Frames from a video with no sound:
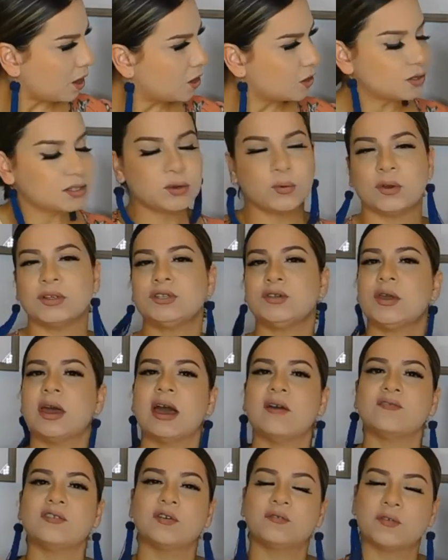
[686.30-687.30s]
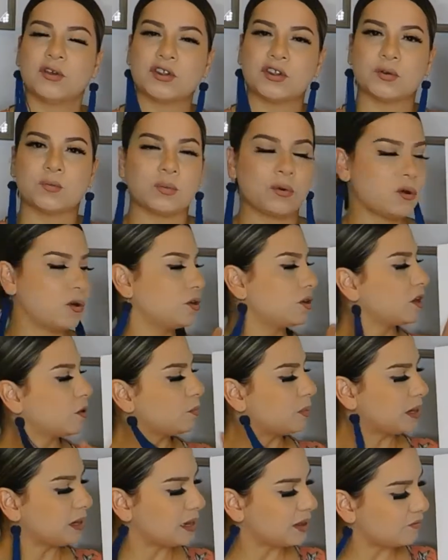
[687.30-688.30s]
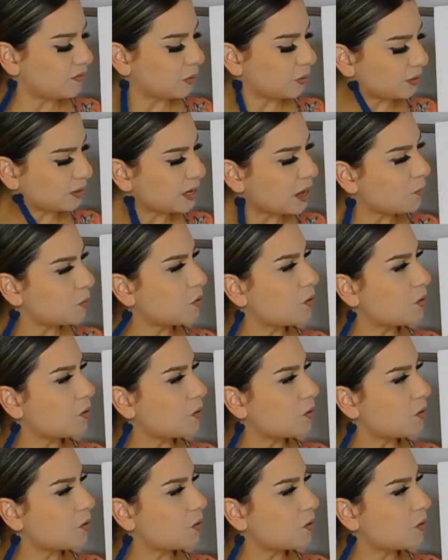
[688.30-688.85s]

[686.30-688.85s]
So once you have your vision board completely filled up,